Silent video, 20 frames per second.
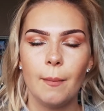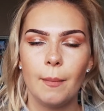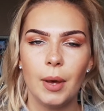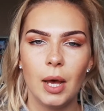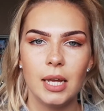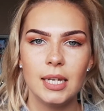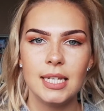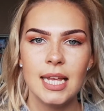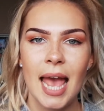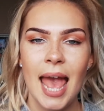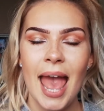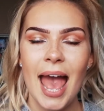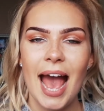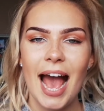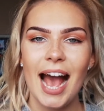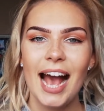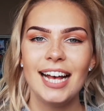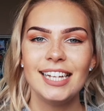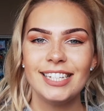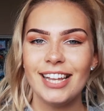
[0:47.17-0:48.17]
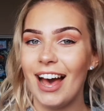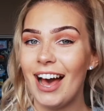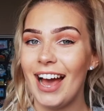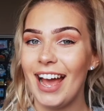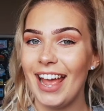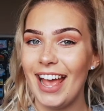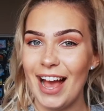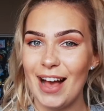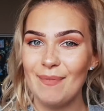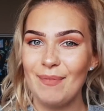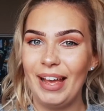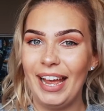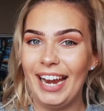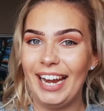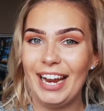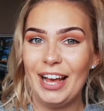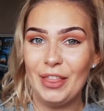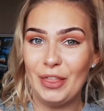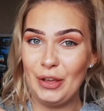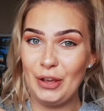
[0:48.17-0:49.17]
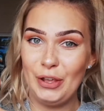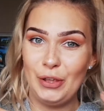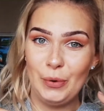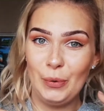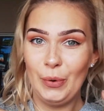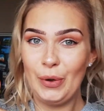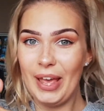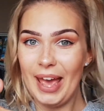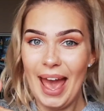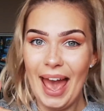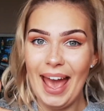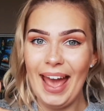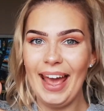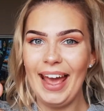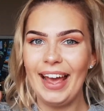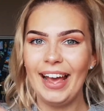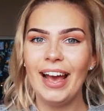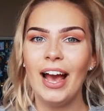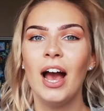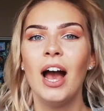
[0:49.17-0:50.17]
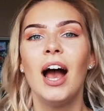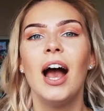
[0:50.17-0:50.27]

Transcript: but as I am in the UK,